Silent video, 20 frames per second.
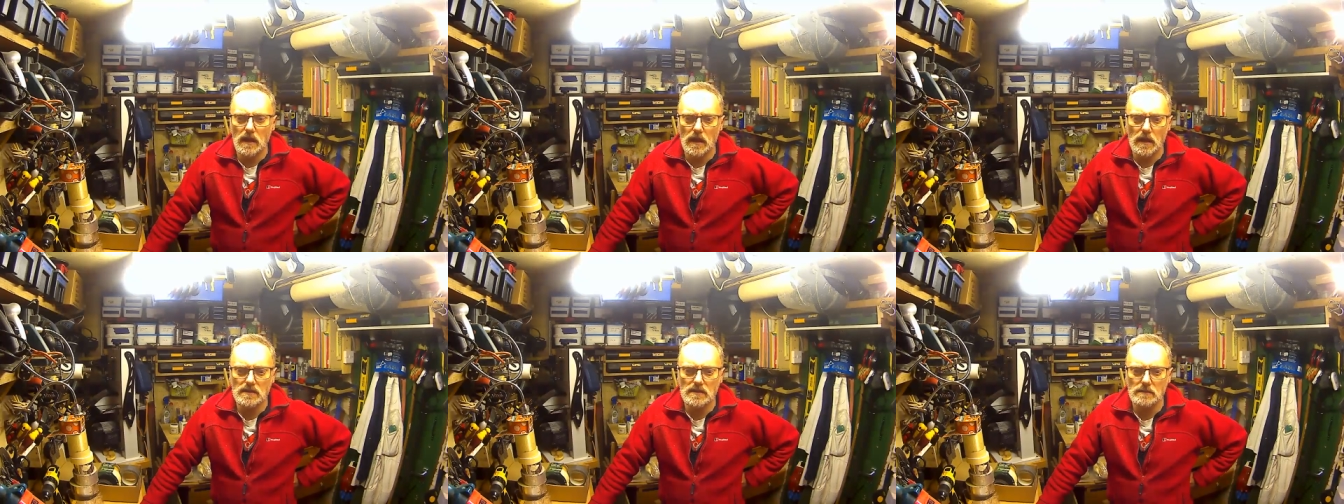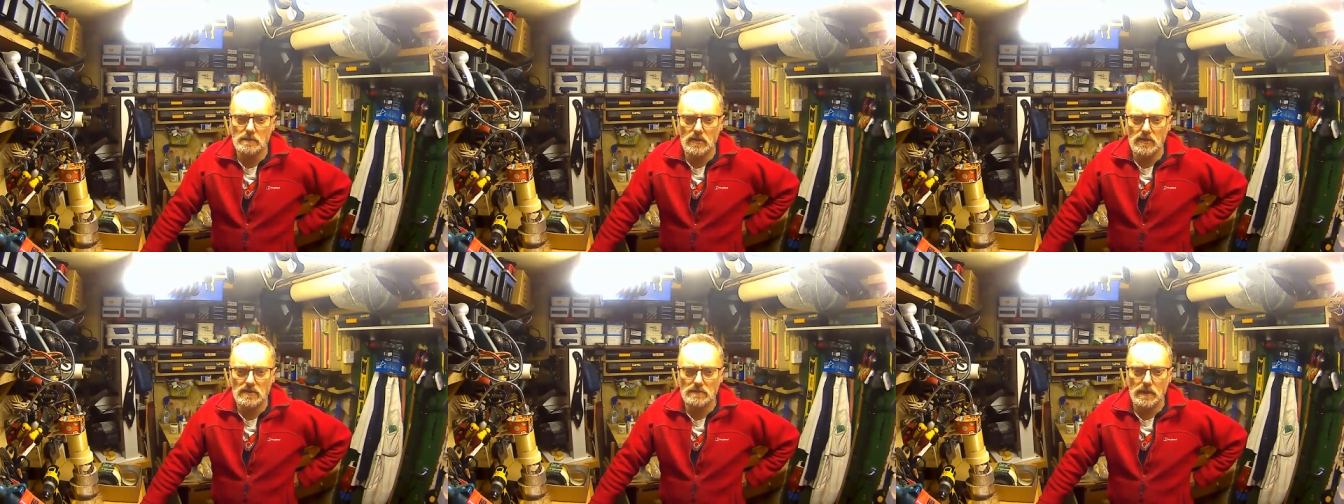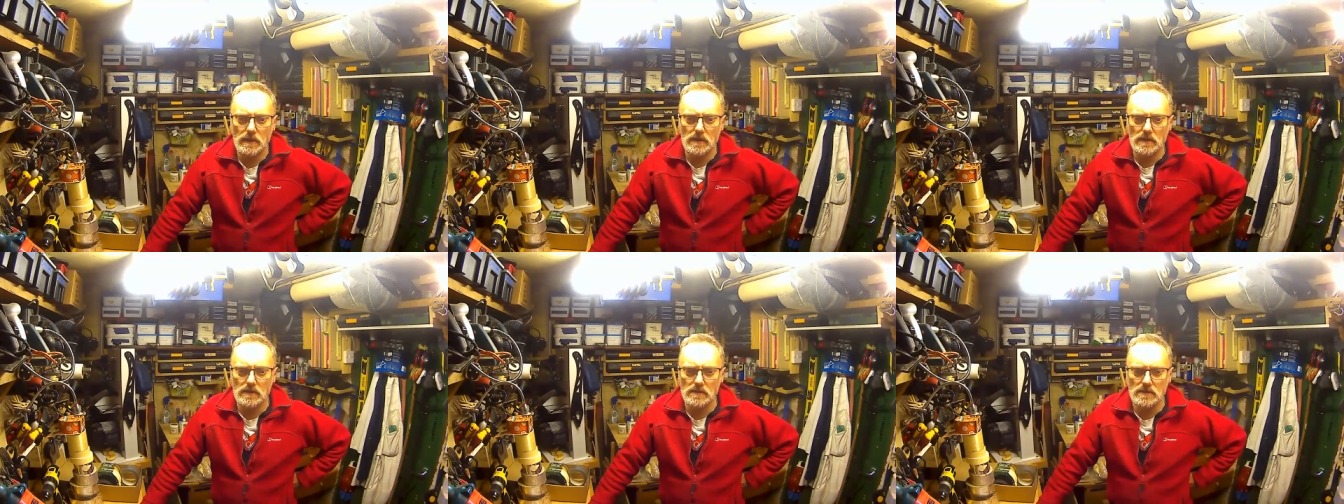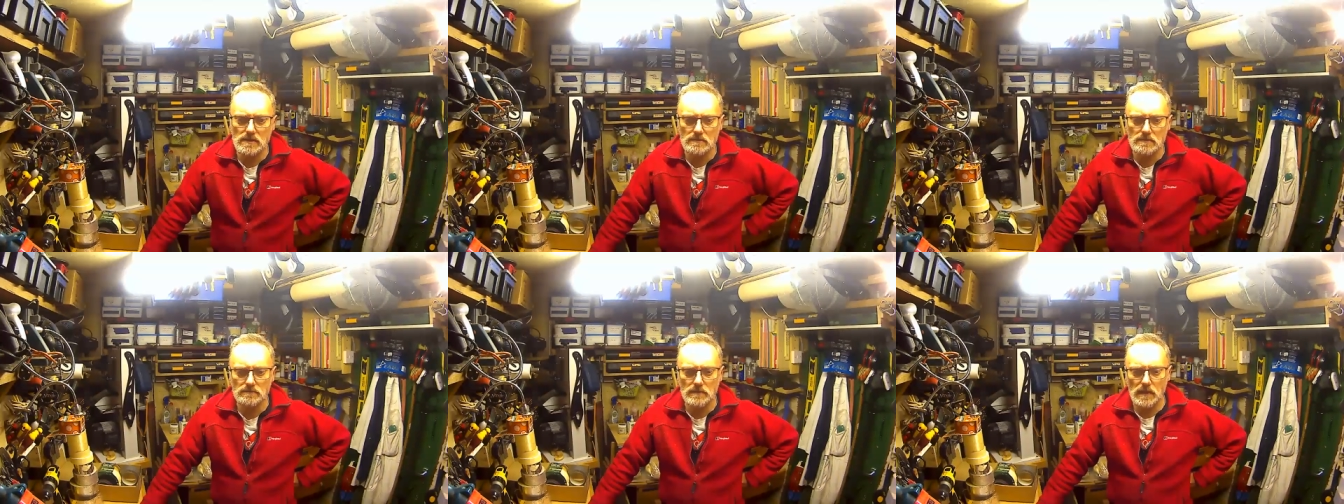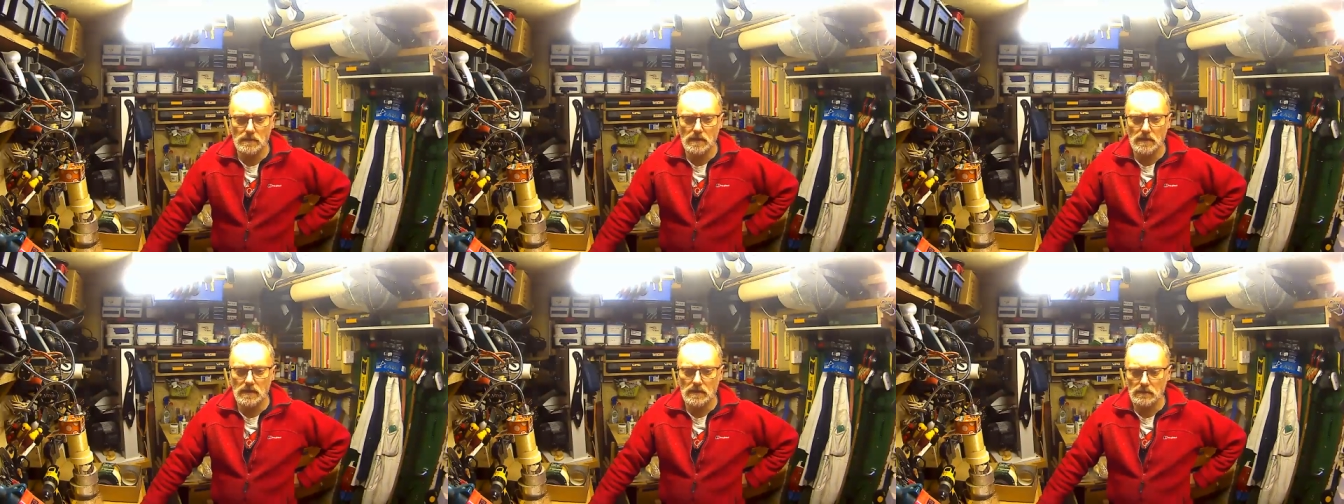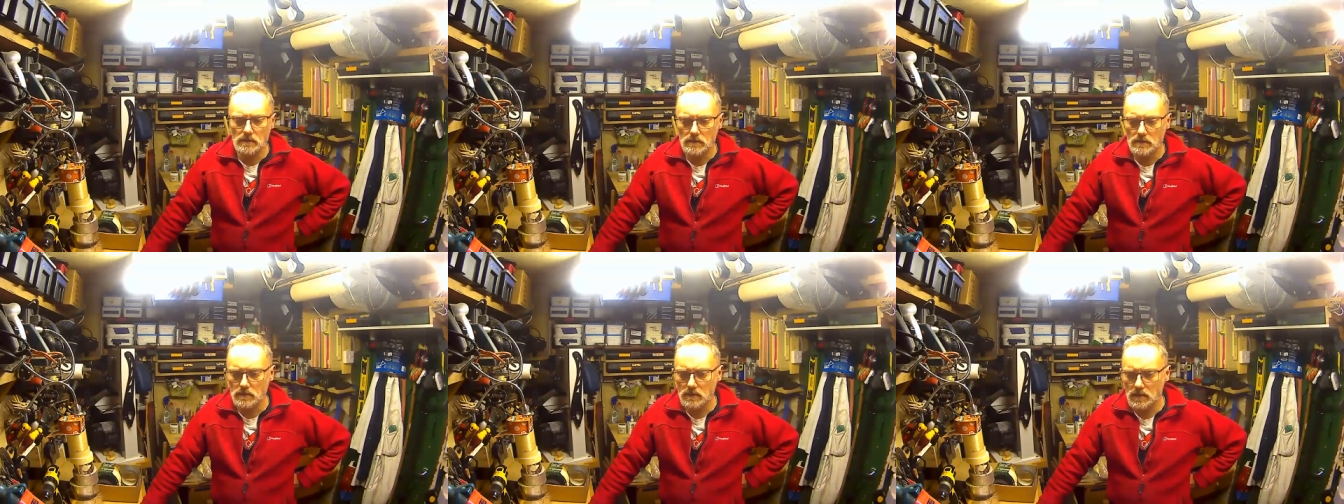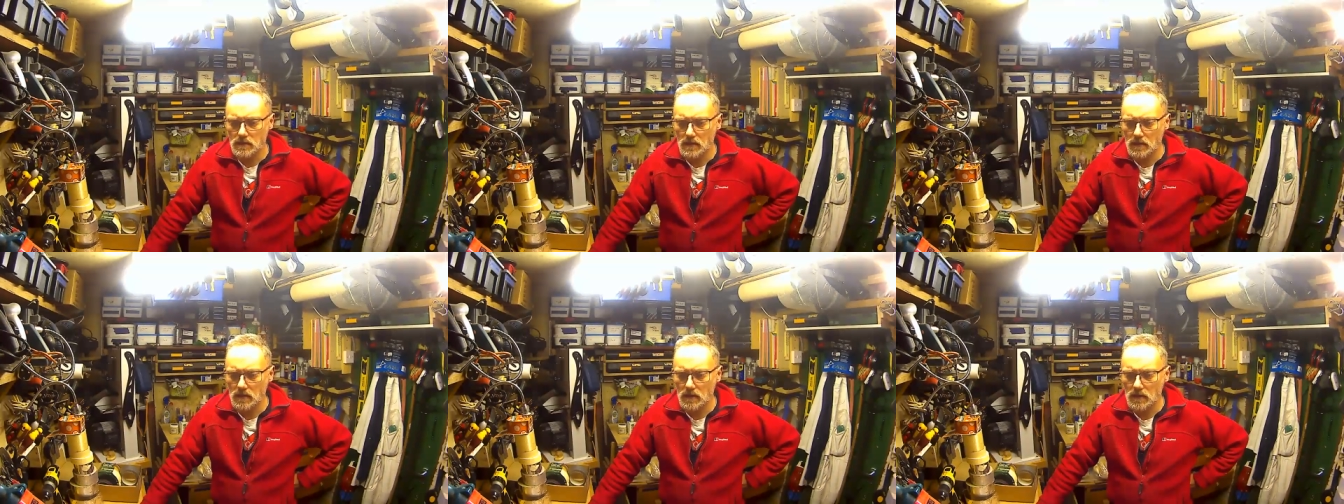Some of those opinions maybe
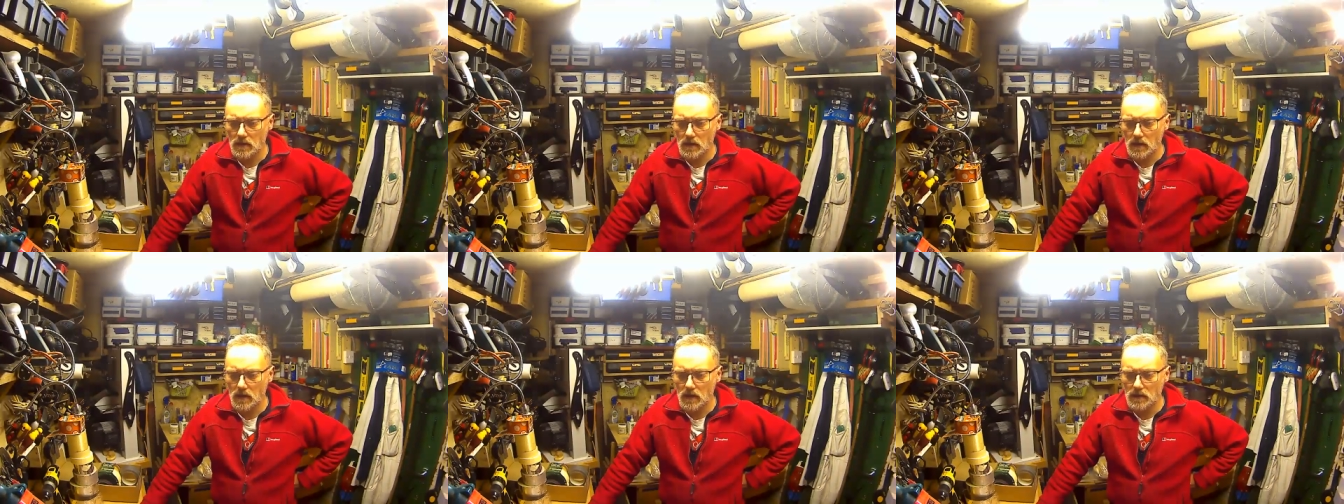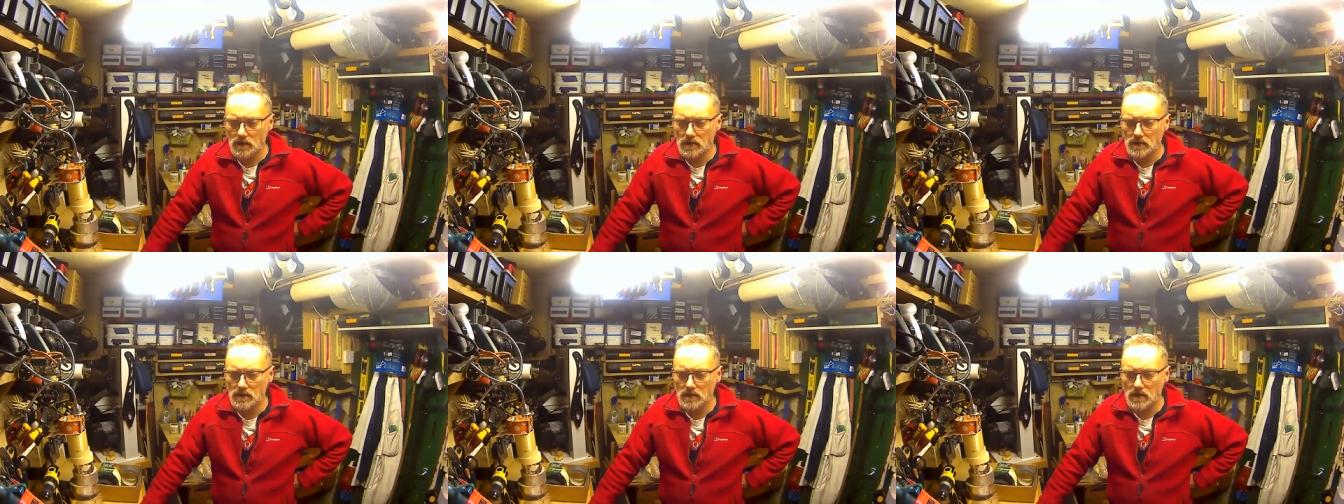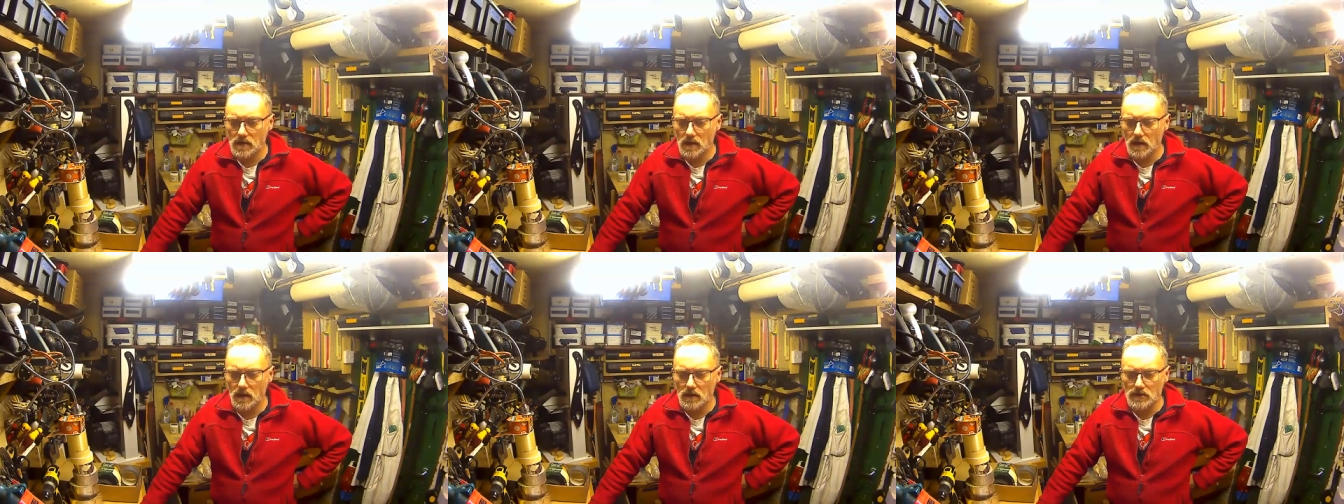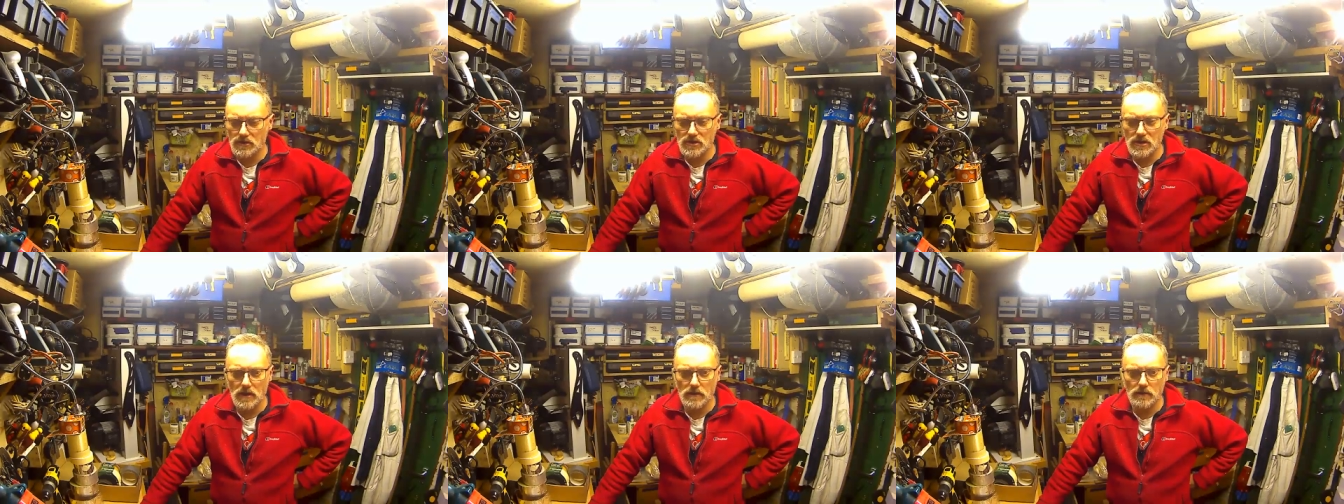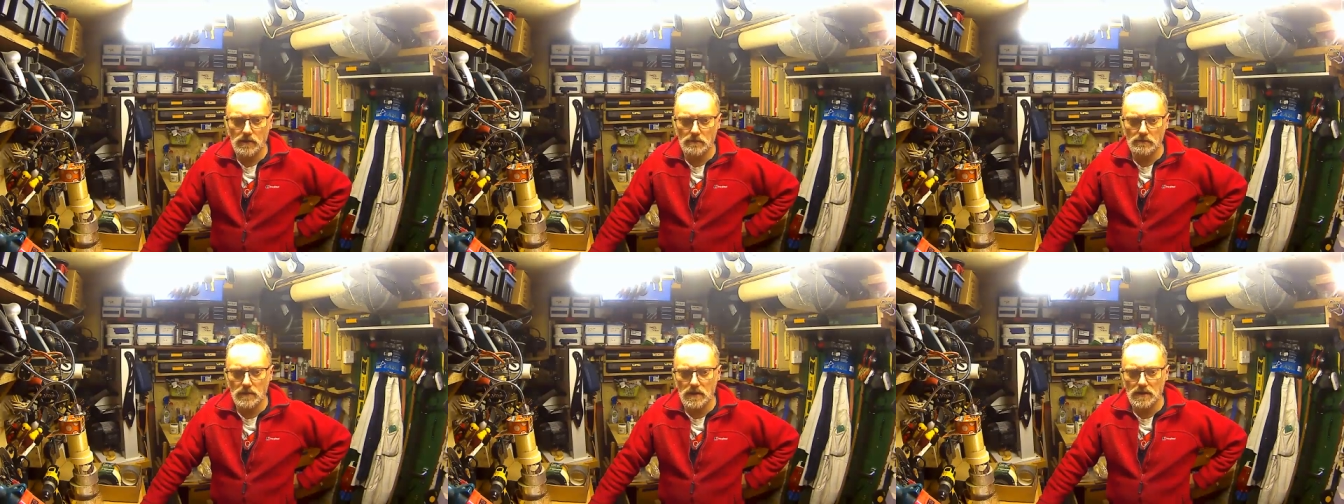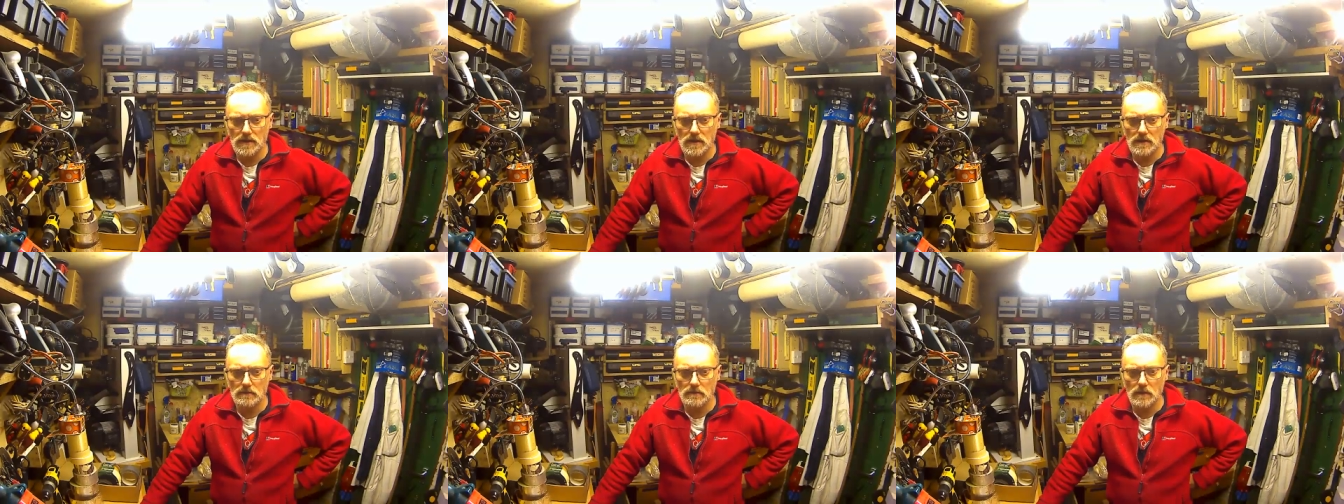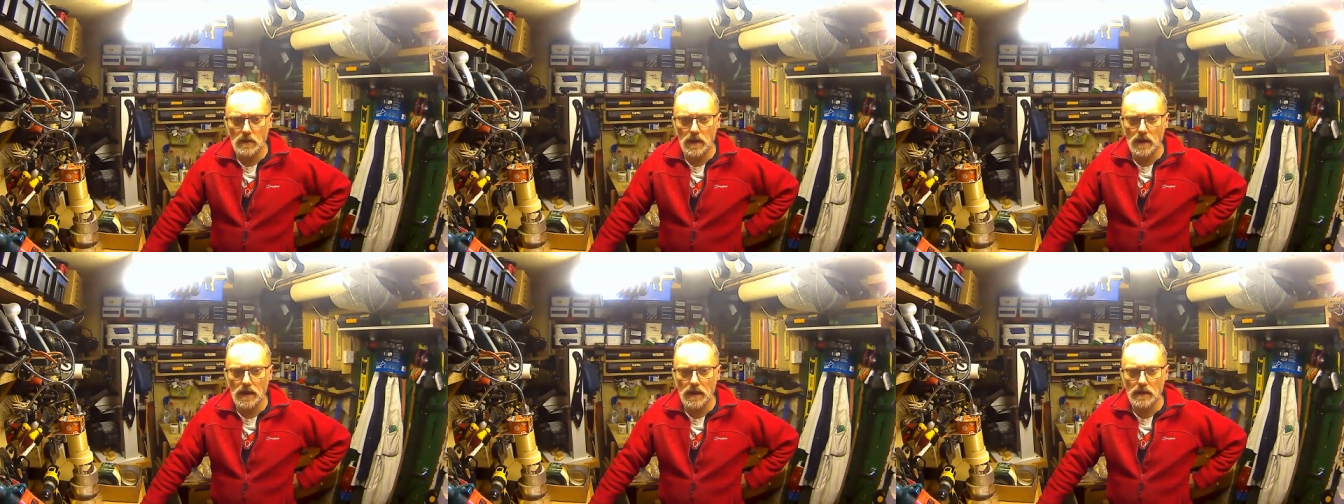I can't share in a medium
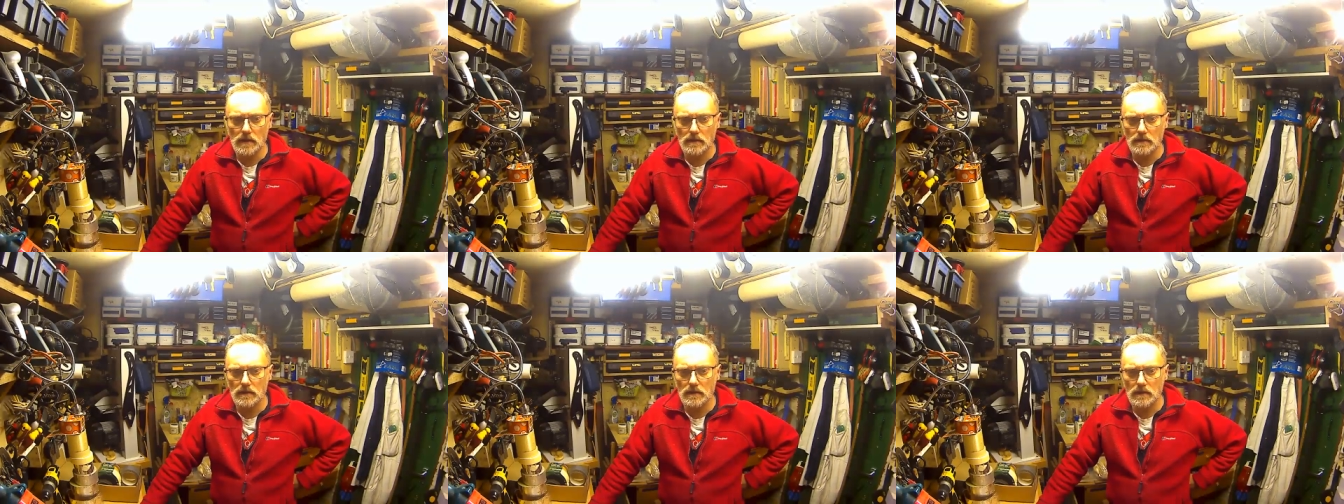where